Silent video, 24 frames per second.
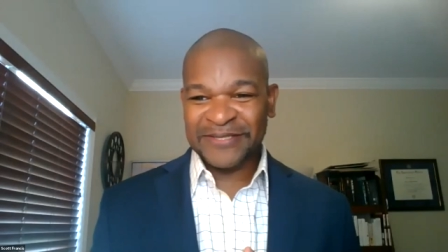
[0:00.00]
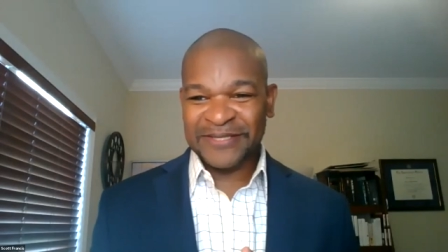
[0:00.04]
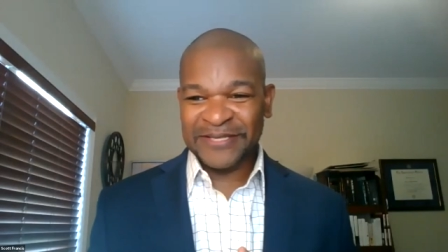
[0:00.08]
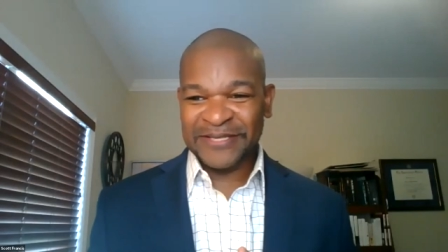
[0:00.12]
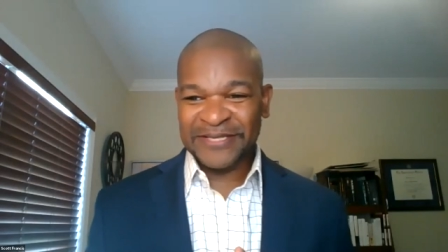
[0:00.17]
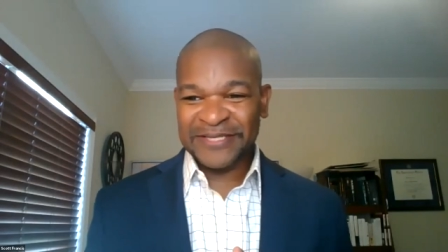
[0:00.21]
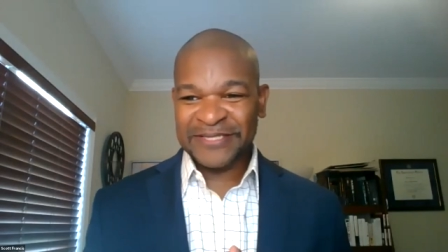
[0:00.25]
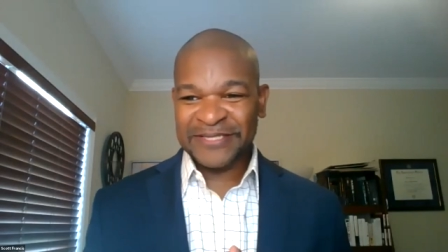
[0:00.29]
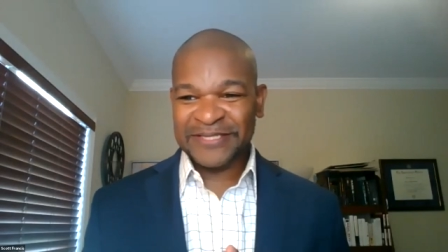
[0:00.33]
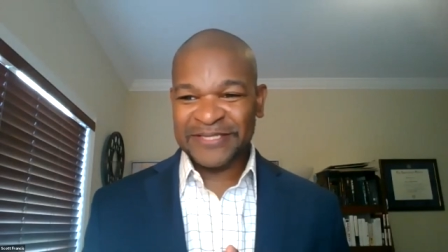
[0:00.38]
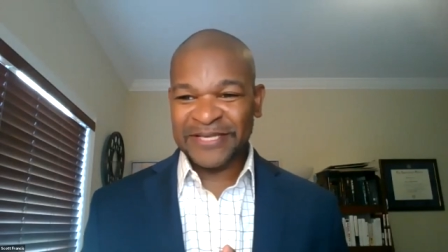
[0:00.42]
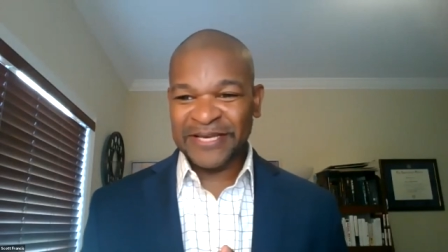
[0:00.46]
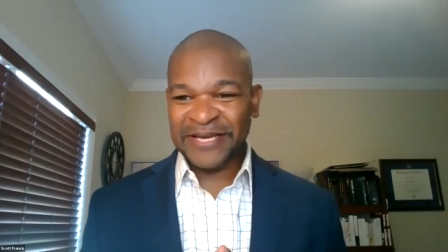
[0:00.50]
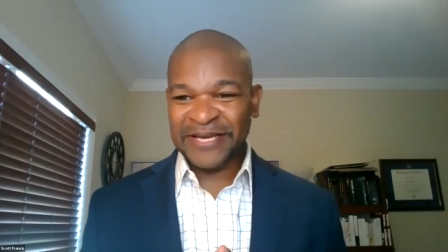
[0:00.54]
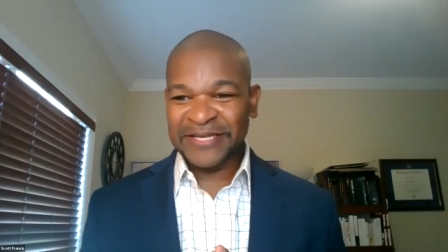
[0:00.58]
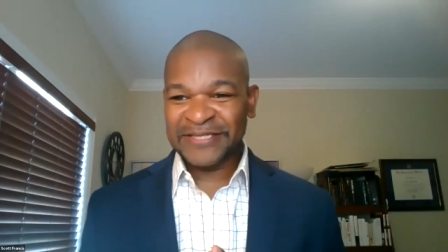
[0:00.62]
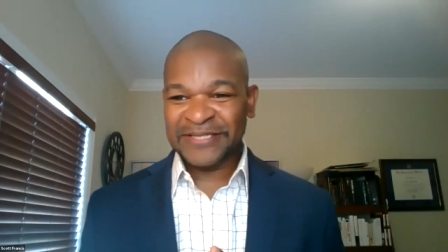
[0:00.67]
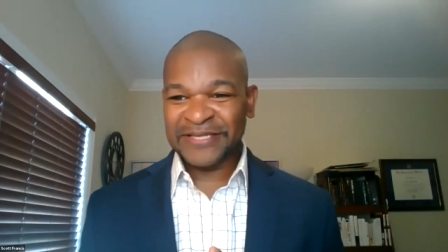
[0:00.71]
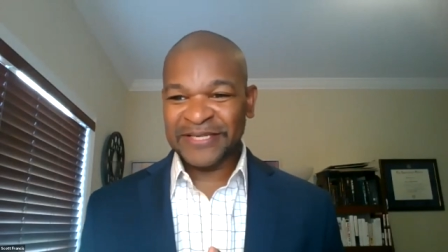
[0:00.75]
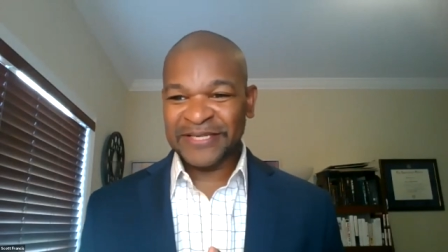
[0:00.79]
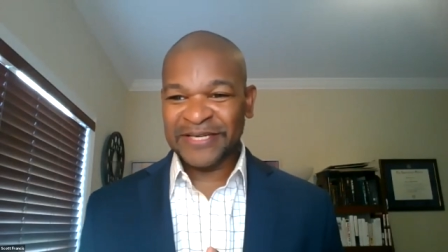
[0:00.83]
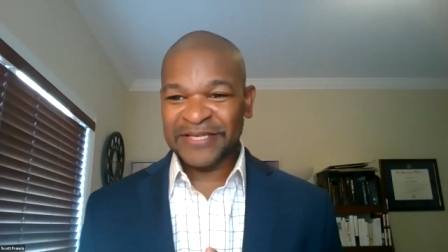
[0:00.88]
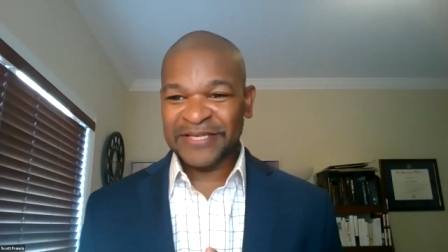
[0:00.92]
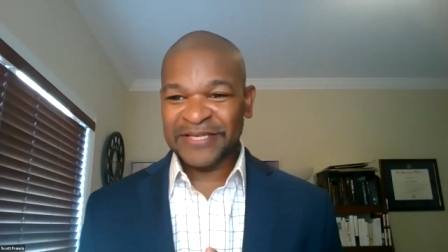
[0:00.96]
this
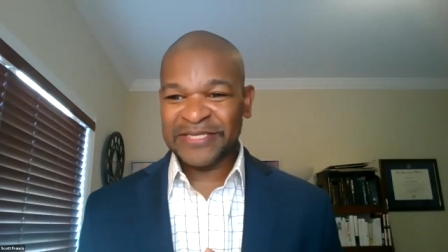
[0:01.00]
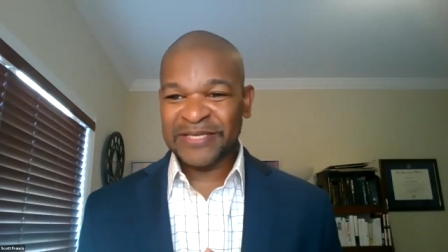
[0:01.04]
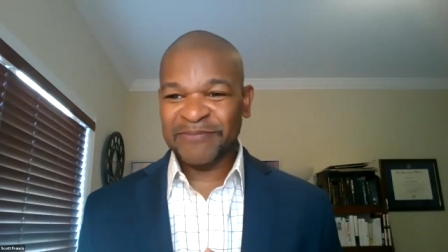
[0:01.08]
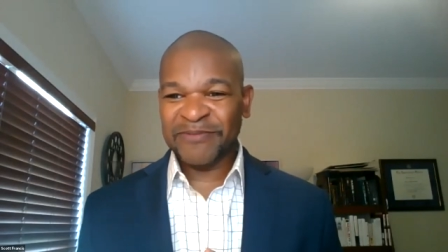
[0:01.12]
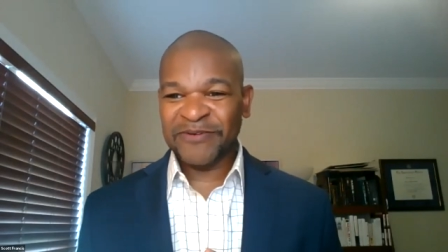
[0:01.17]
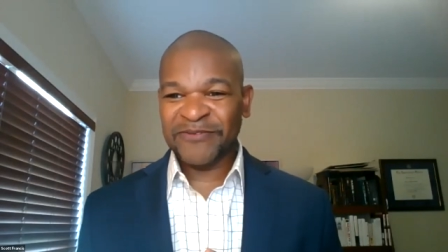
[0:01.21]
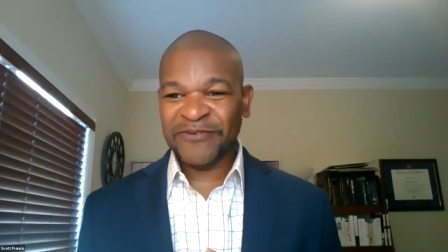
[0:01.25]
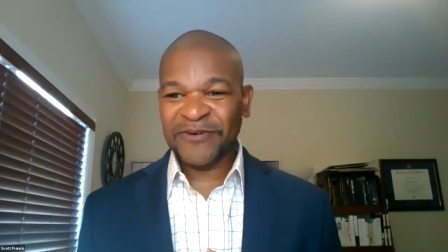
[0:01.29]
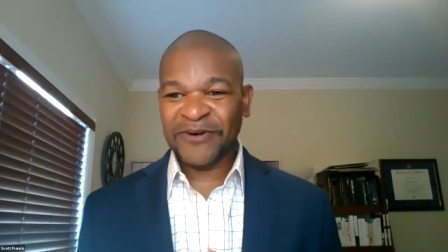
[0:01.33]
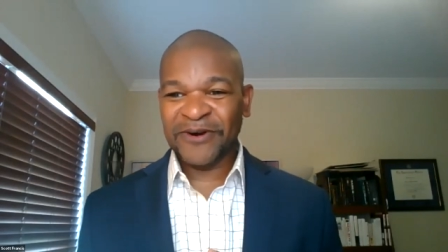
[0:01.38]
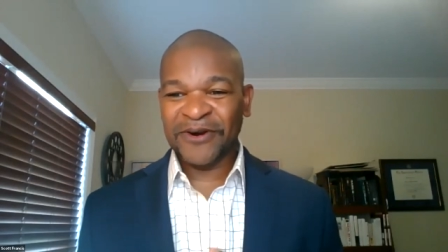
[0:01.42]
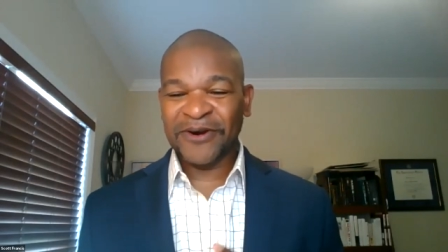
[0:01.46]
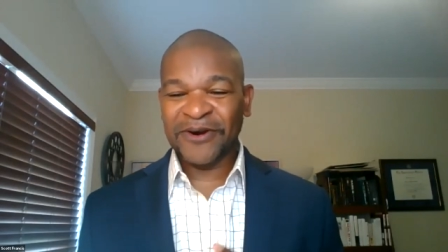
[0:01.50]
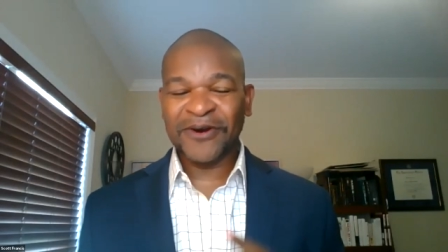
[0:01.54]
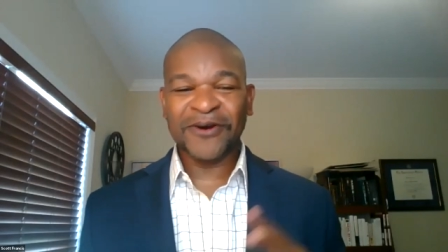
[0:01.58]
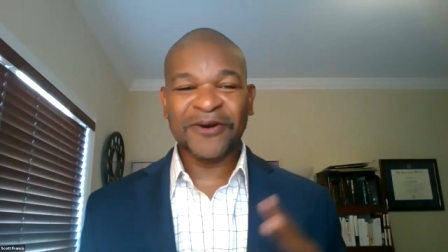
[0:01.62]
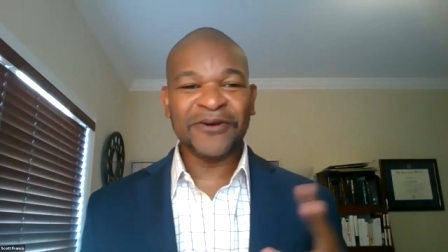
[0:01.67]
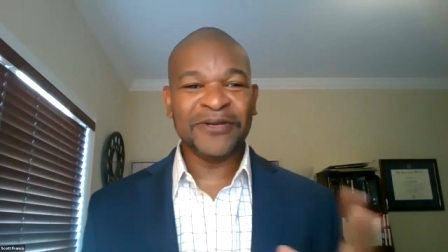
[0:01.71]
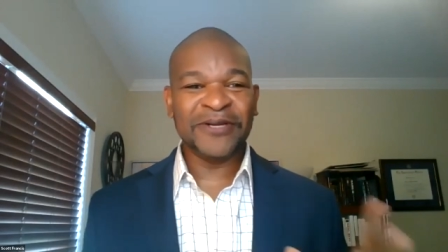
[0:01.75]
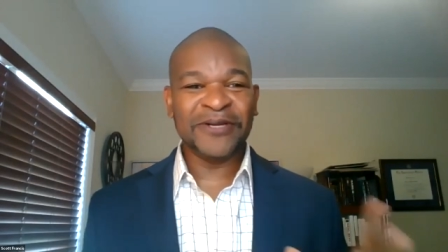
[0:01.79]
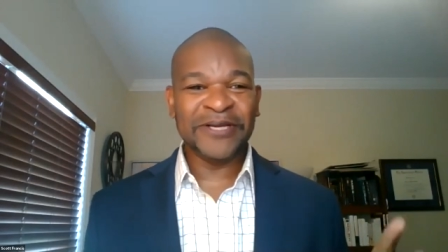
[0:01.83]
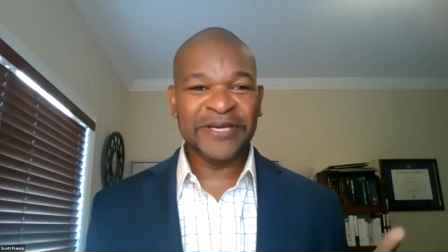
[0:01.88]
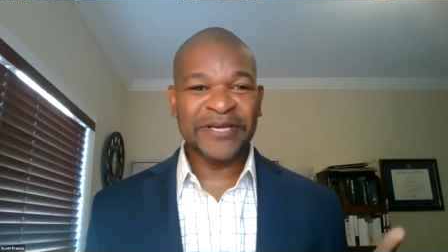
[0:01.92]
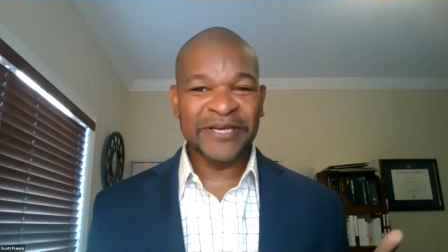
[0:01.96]
at uh, some of our
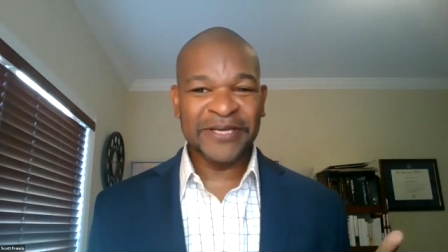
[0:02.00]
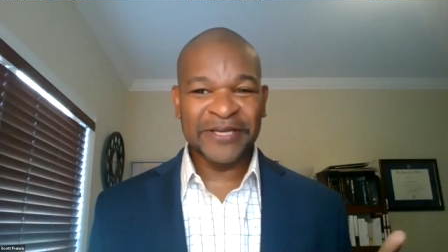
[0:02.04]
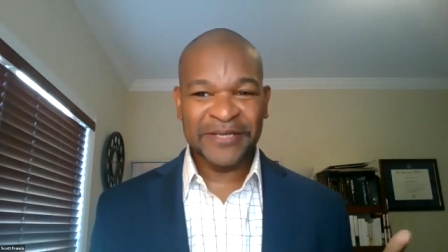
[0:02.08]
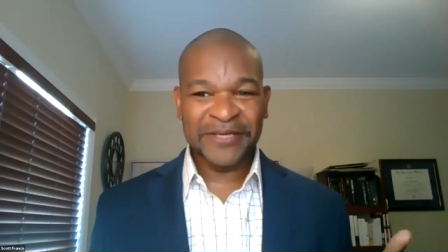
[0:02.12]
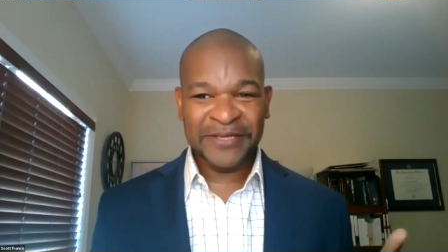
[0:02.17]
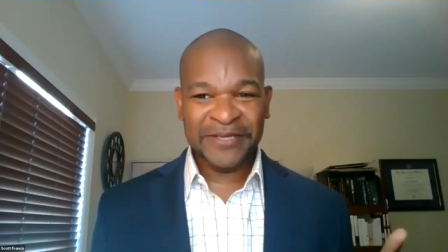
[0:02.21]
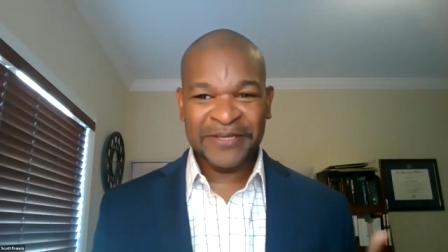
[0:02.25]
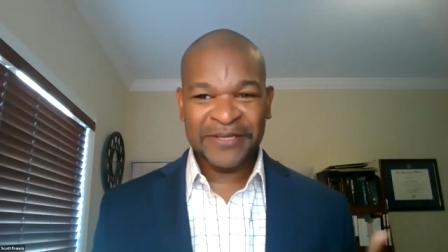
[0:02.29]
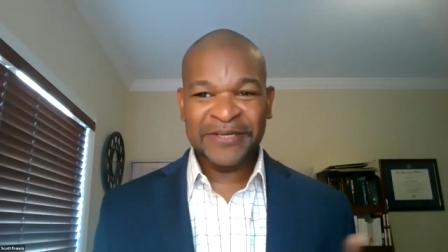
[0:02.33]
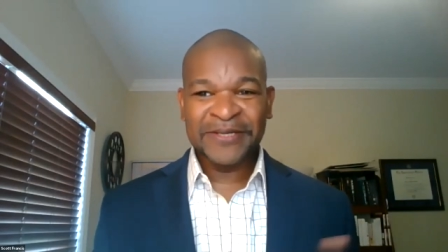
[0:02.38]
early